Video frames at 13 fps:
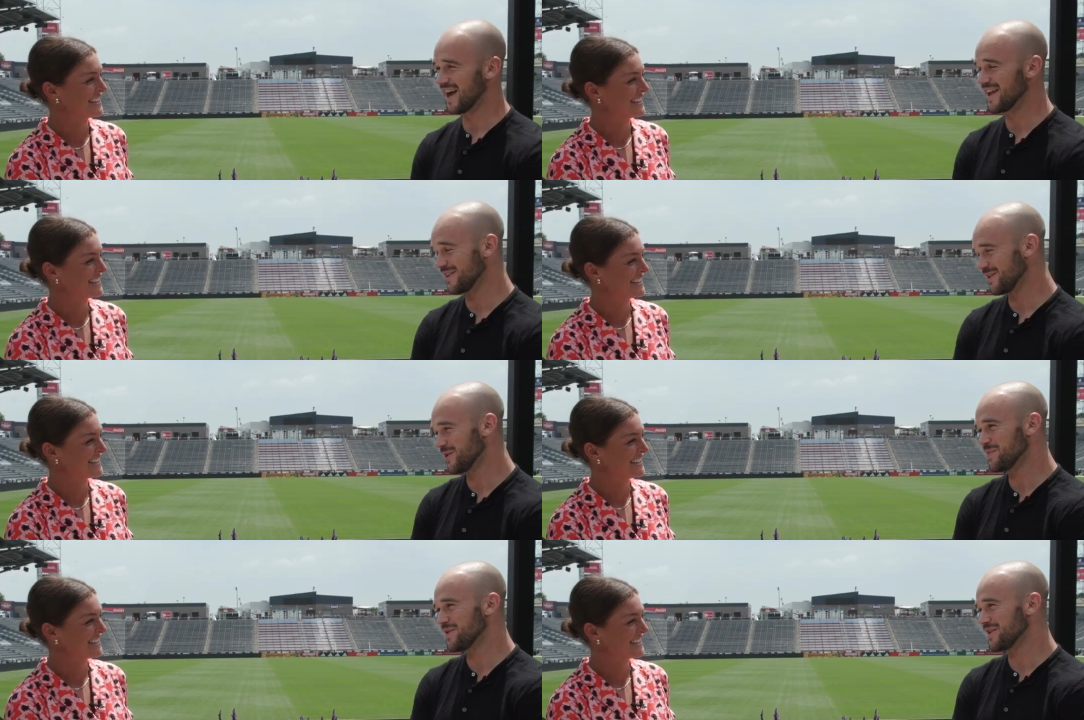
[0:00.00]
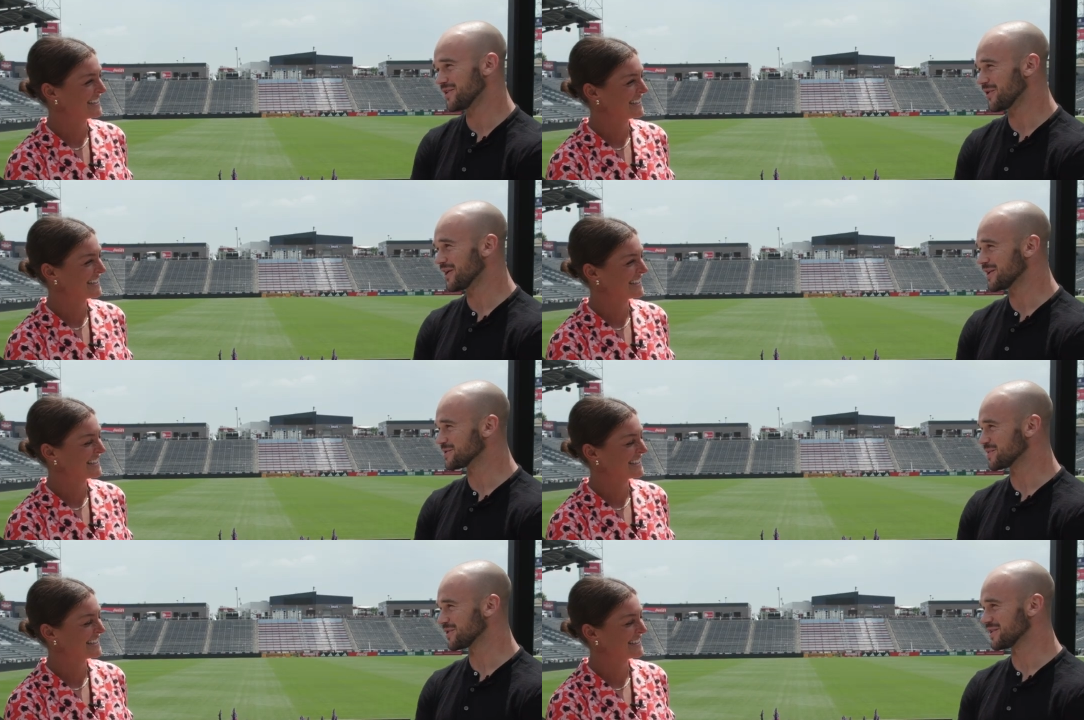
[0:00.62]
Speaker 1: I think it'll be a great
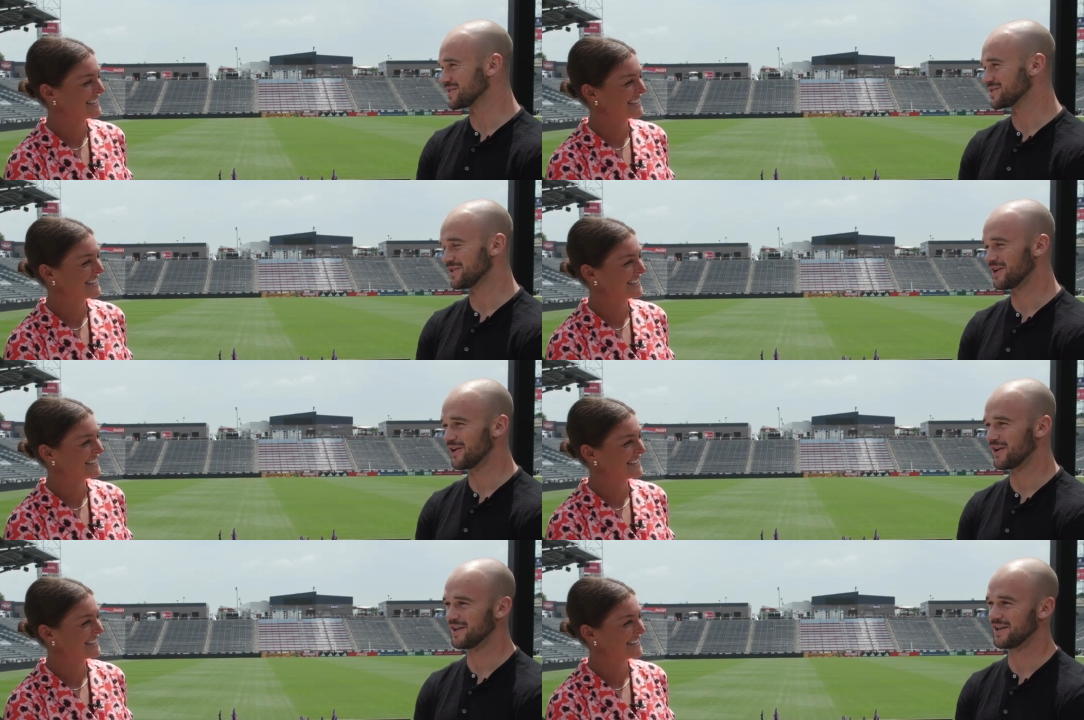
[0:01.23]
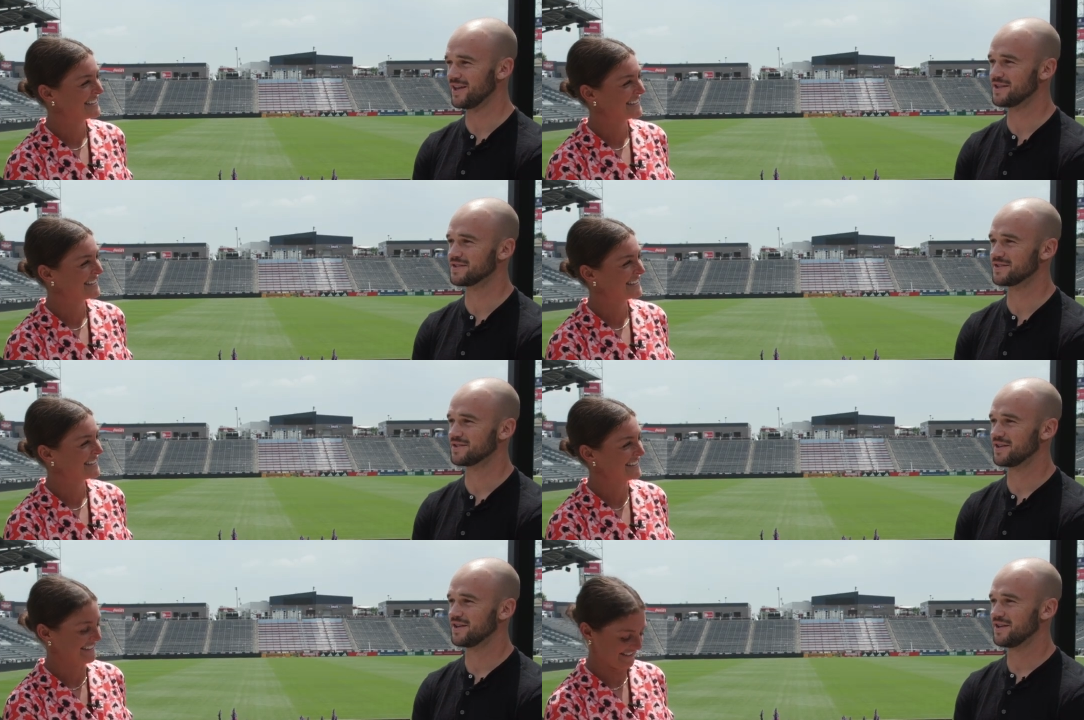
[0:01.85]
experience. You know,
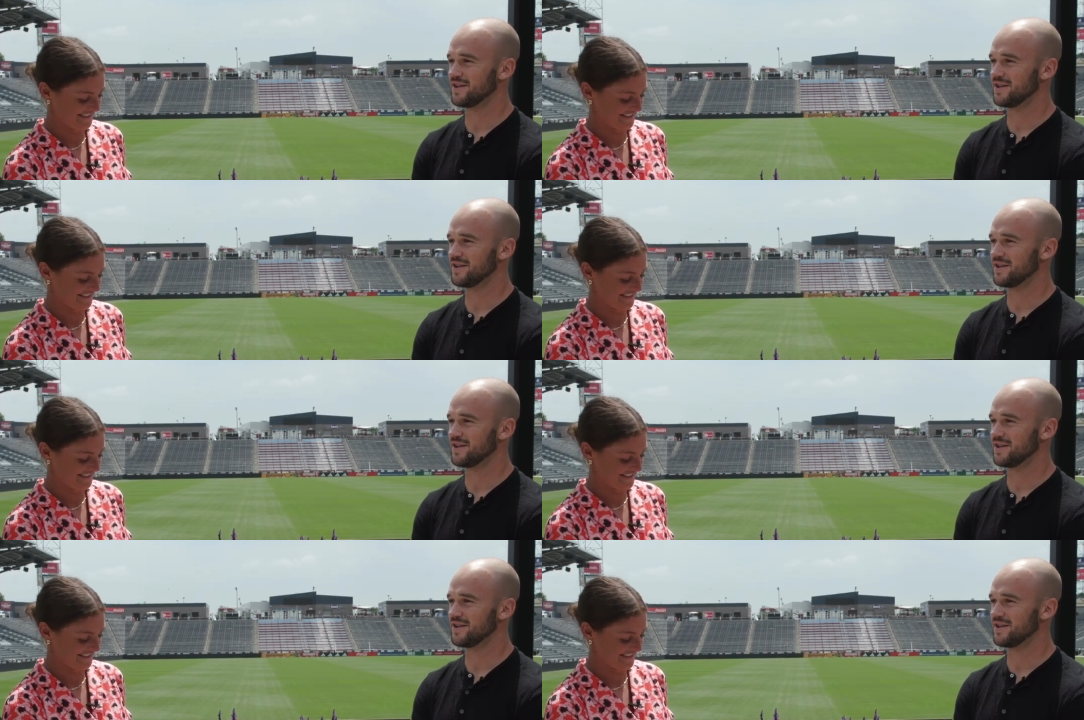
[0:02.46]
it's